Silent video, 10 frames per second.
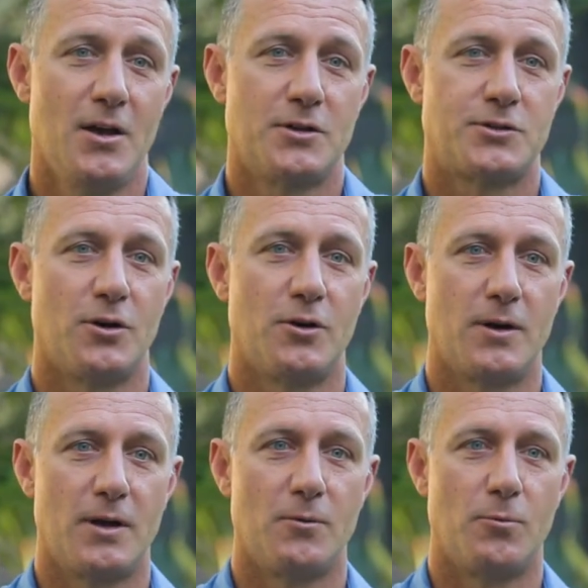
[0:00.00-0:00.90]

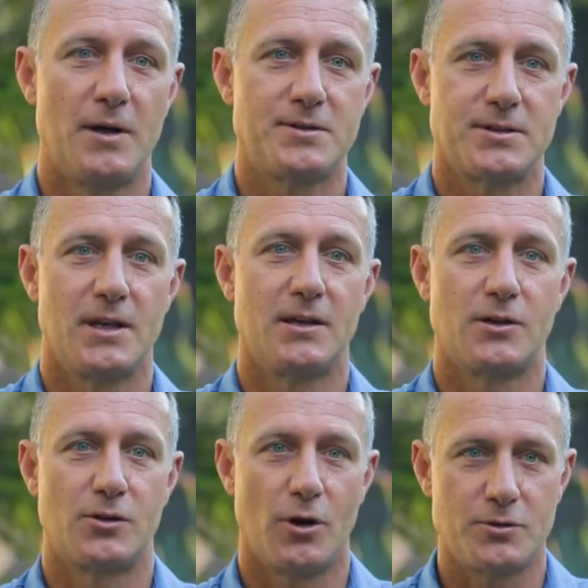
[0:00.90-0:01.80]
So once in
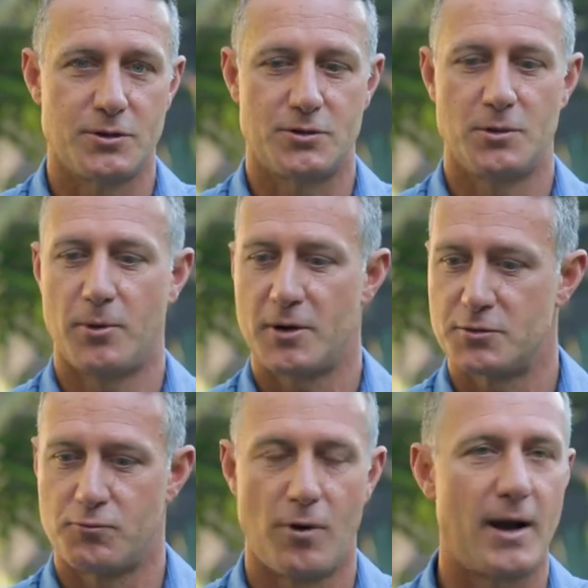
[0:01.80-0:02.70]
ketosis, your
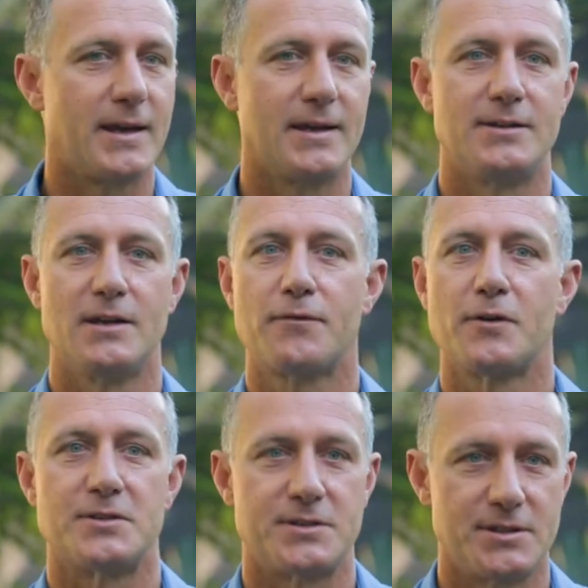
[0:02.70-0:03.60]
body's running a
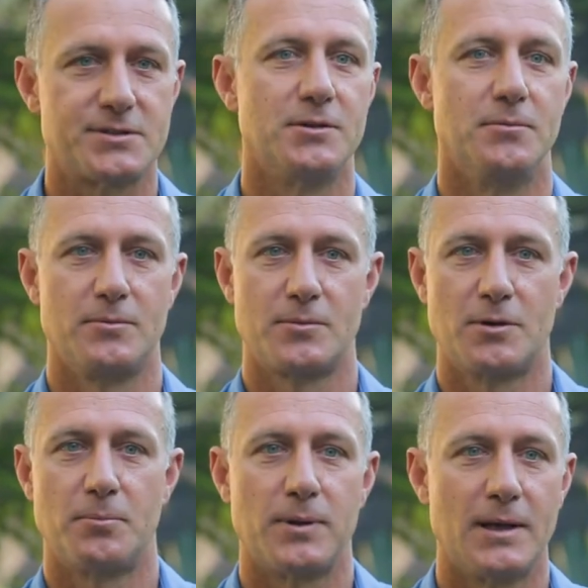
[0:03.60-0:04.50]
different system
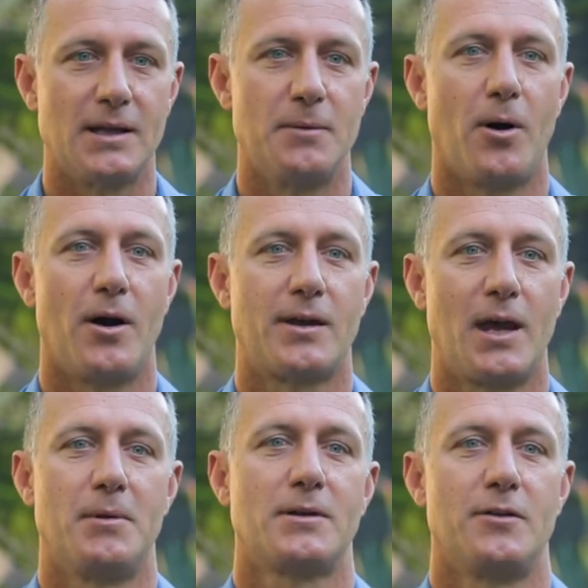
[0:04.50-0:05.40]
completely
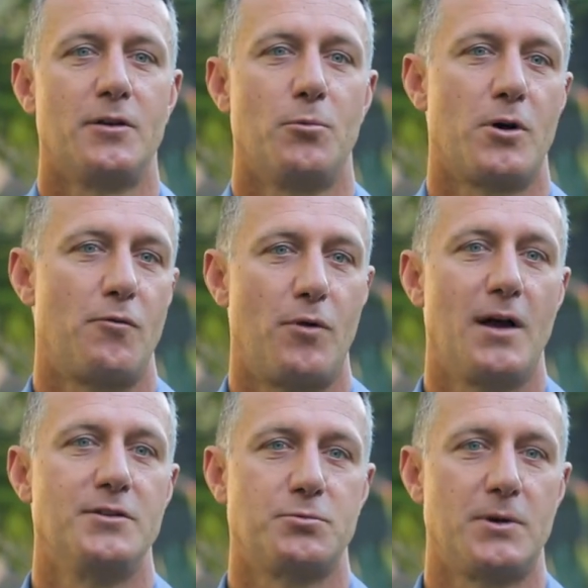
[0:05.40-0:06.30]
biochemically than what it
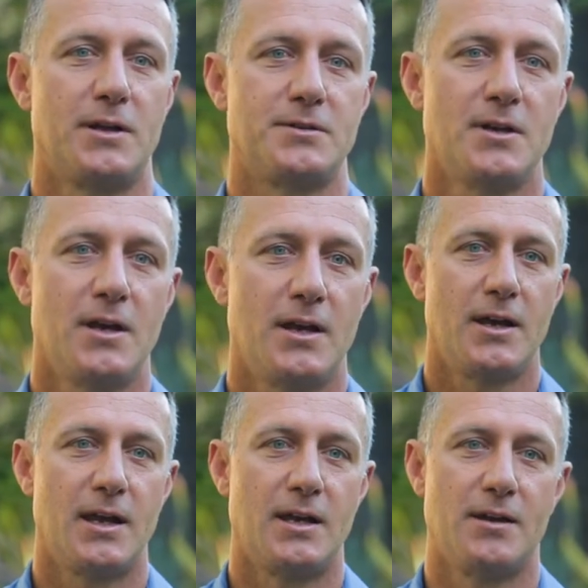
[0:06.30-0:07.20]
runs when it's
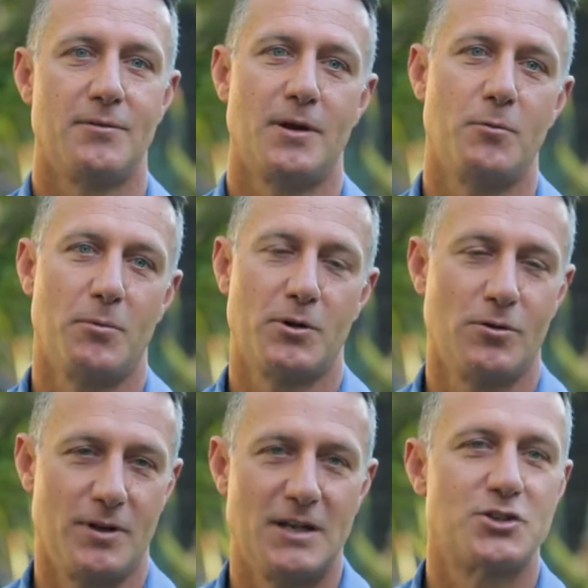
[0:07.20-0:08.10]
in, in what we
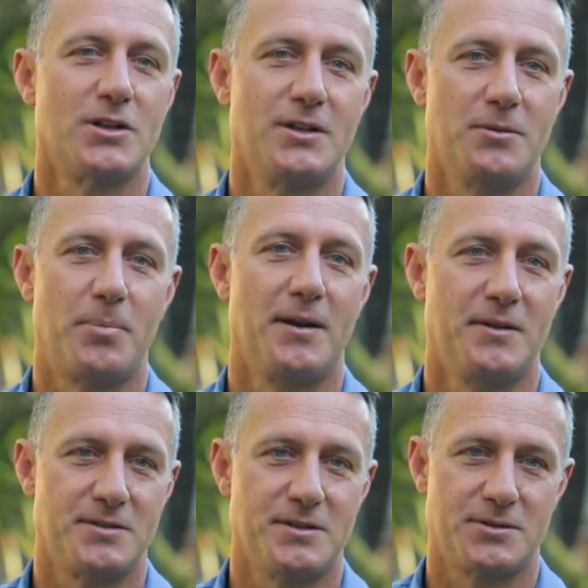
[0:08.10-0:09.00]
call an insulin
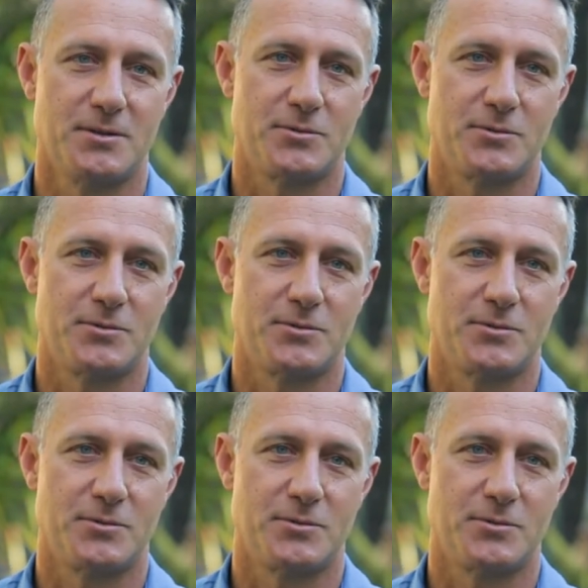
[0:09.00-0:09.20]
dependent system.